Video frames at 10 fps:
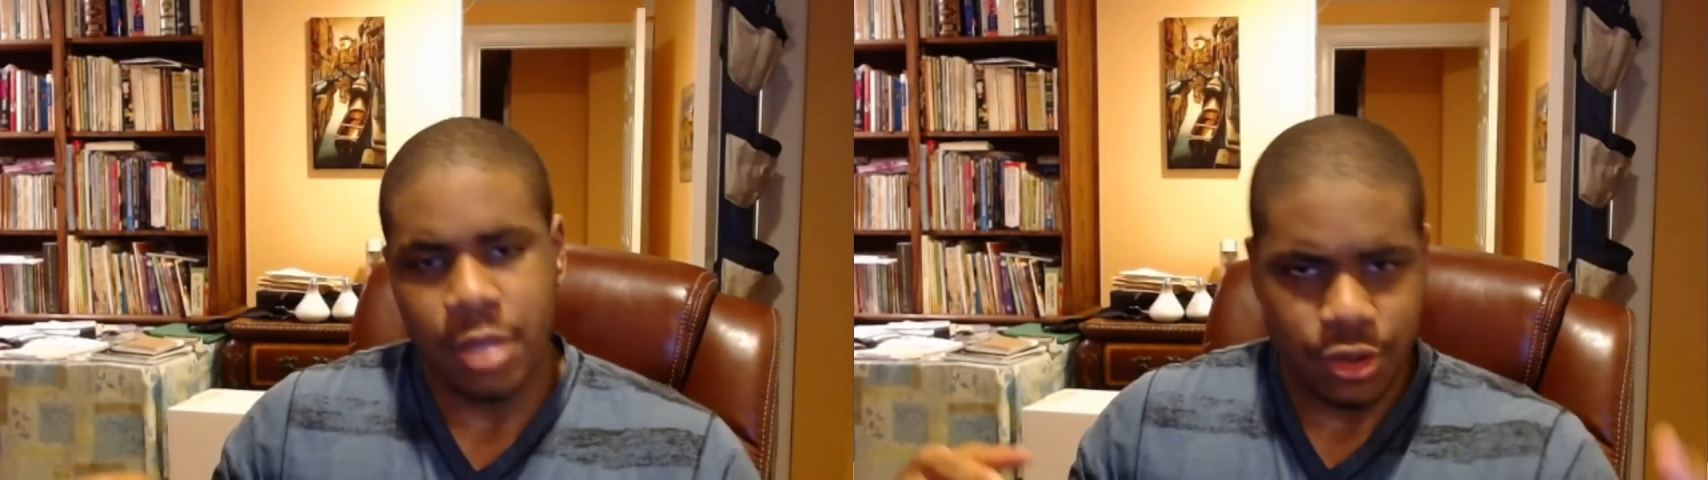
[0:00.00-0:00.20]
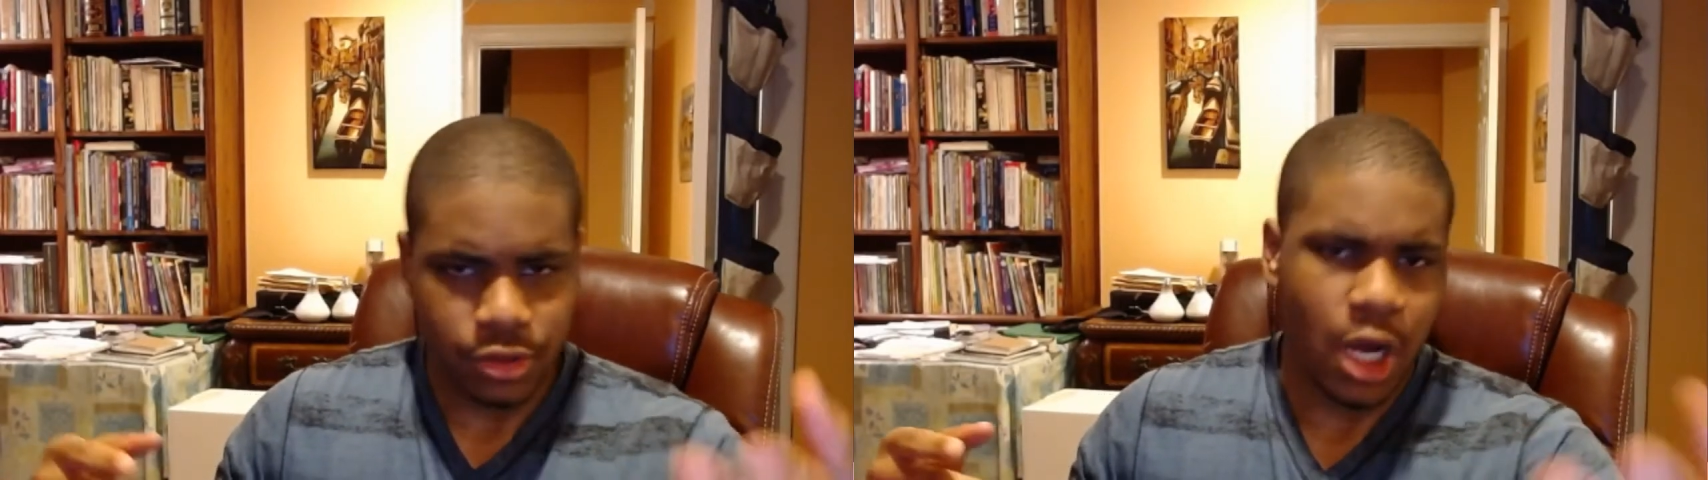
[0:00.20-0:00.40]

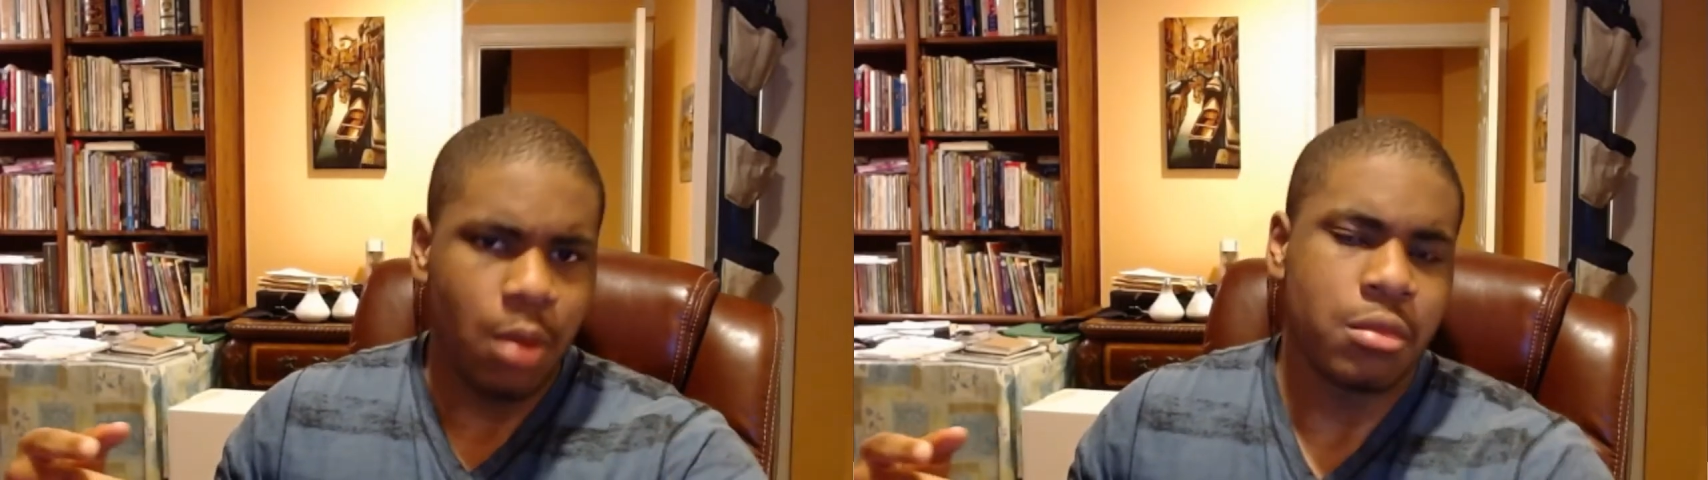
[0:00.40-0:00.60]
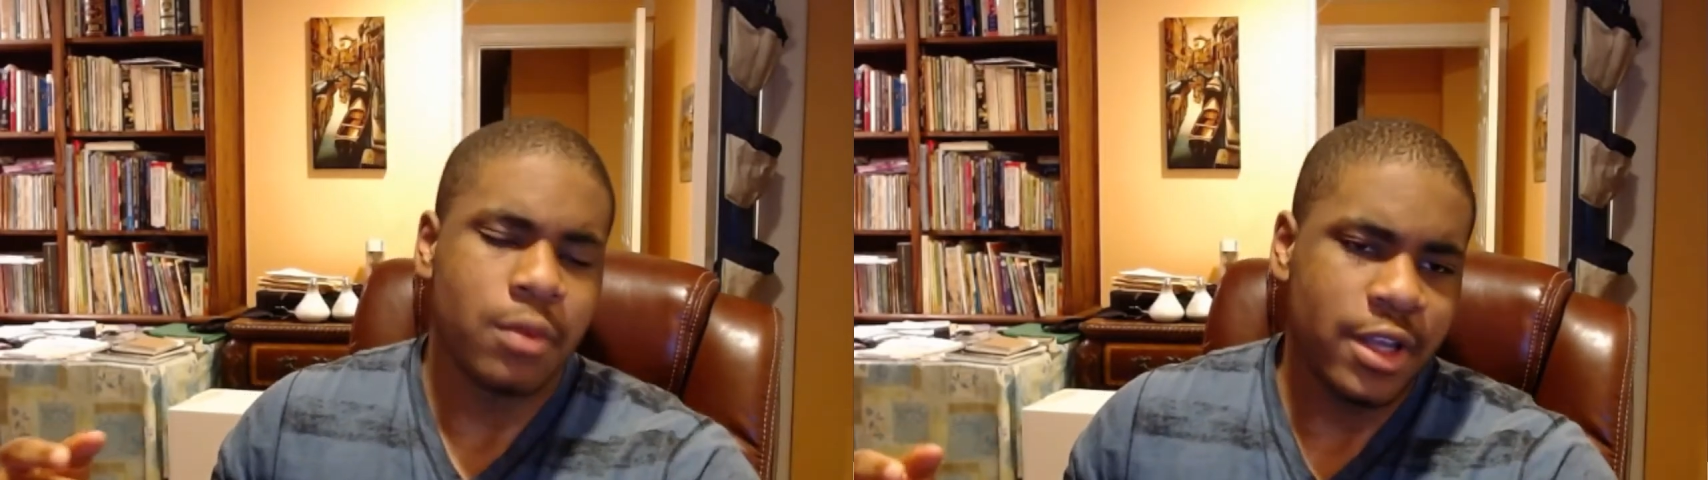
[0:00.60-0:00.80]
You'll
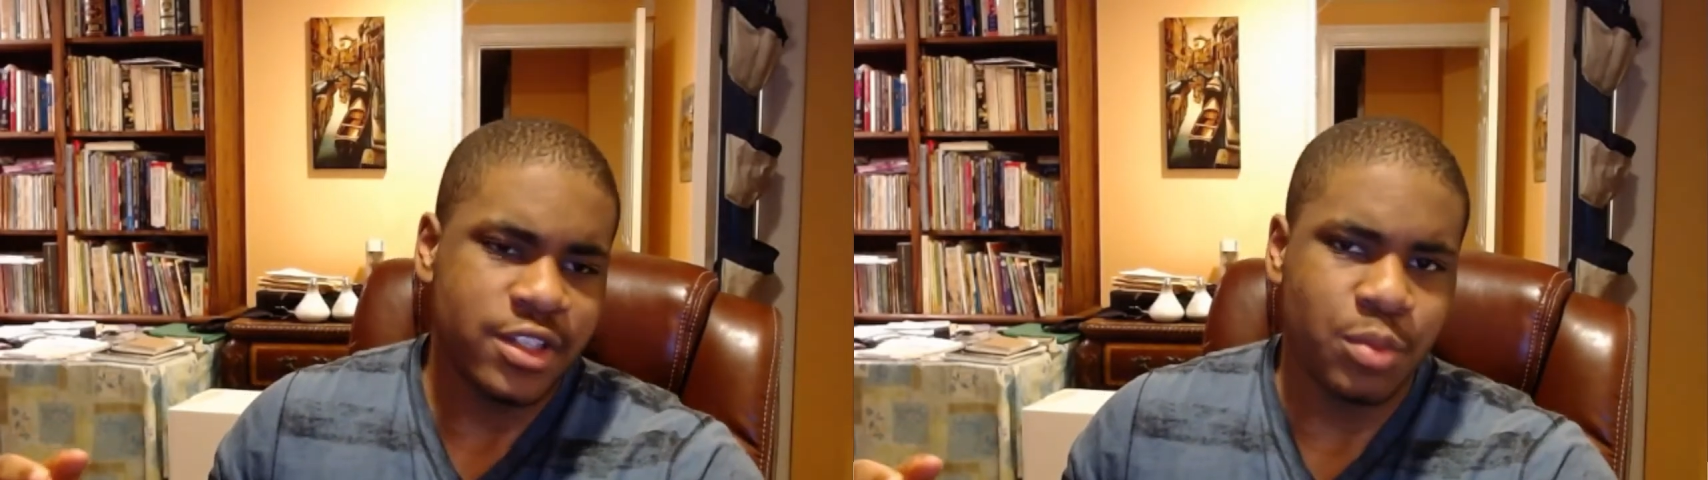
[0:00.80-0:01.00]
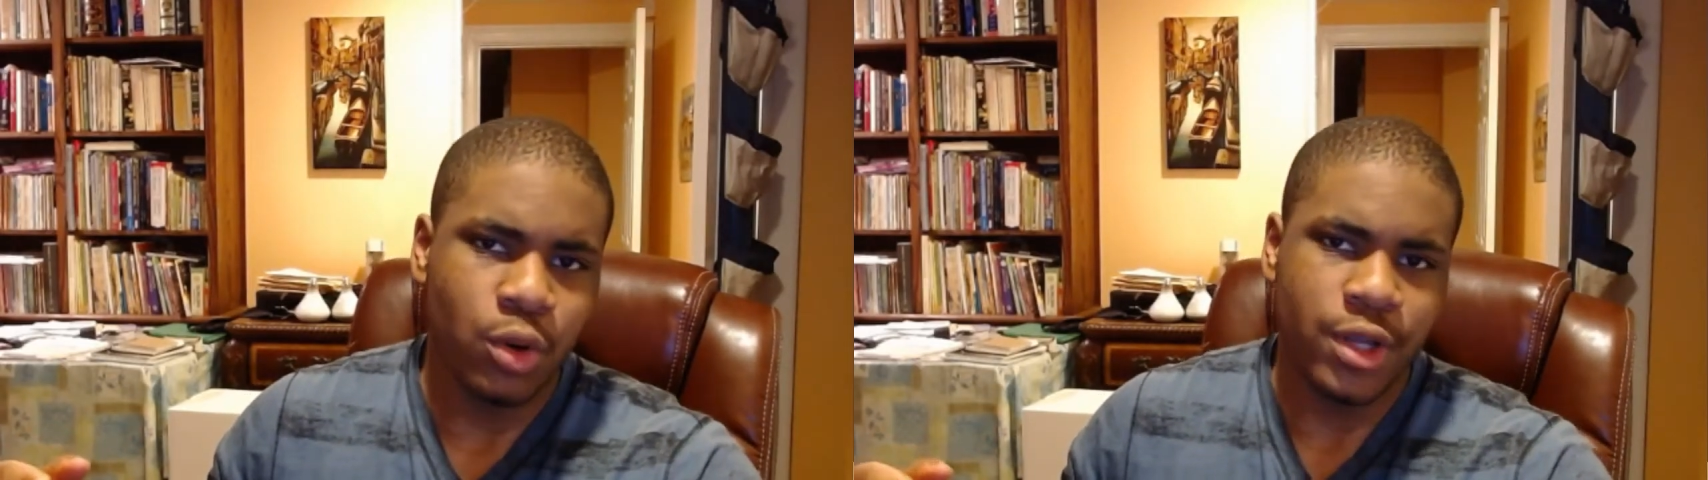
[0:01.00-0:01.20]
compromise
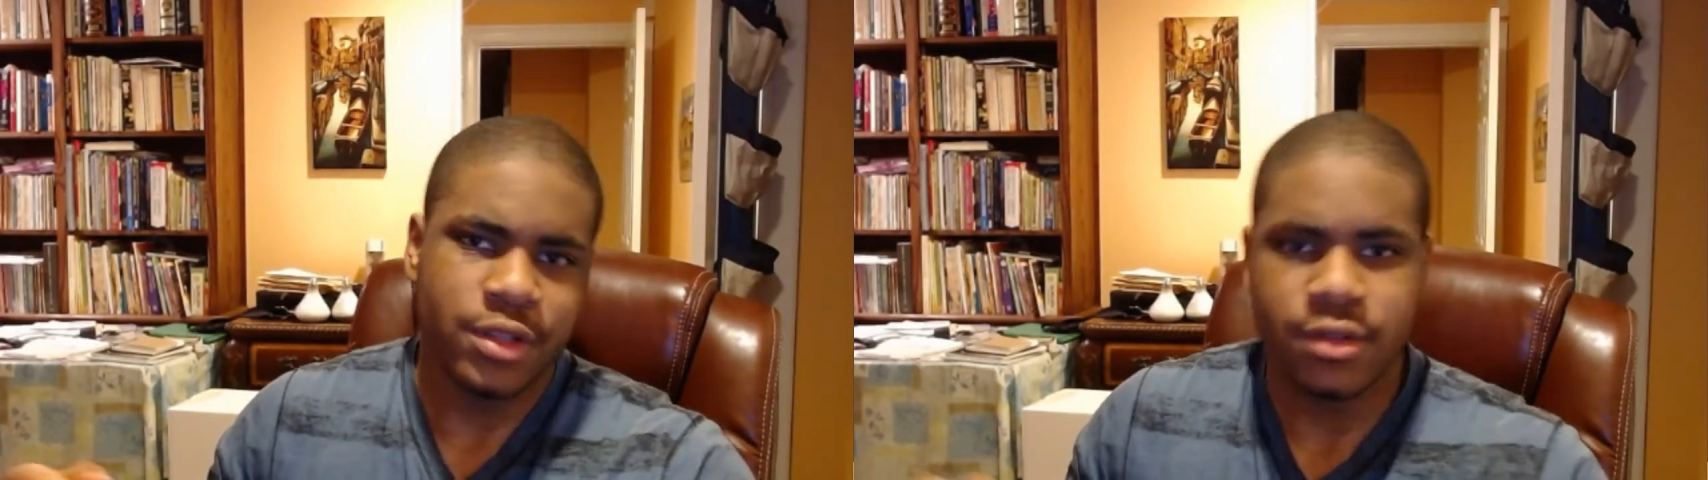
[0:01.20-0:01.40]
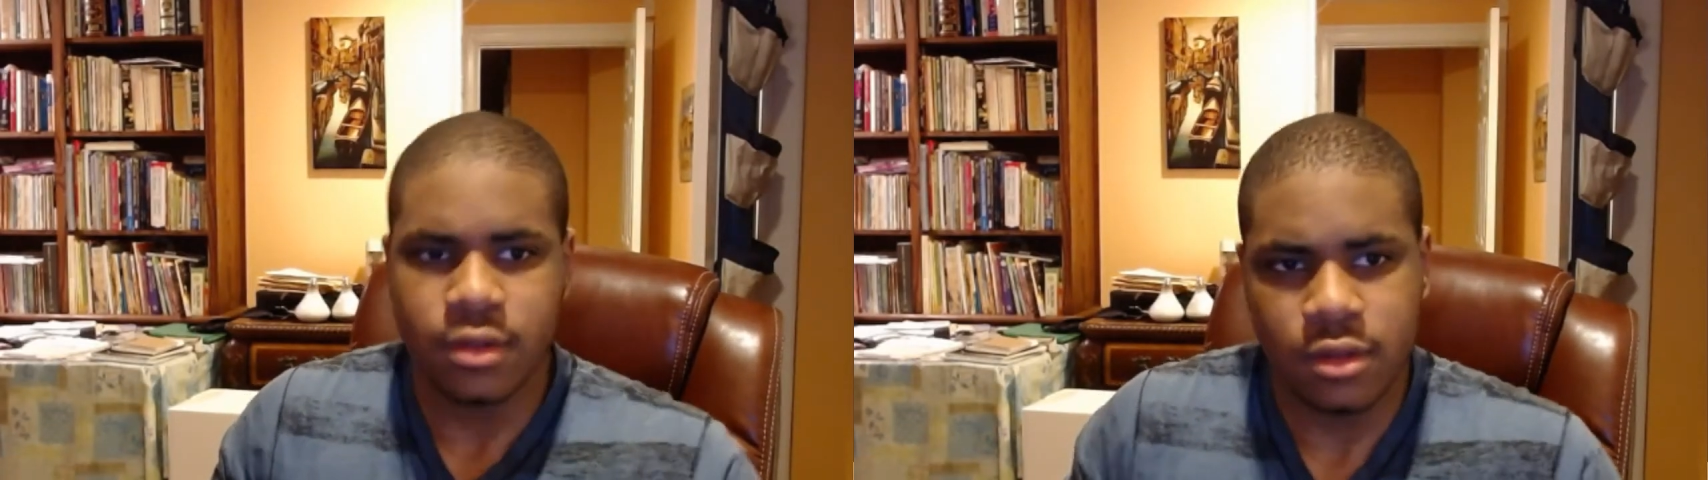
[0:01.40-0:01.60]
points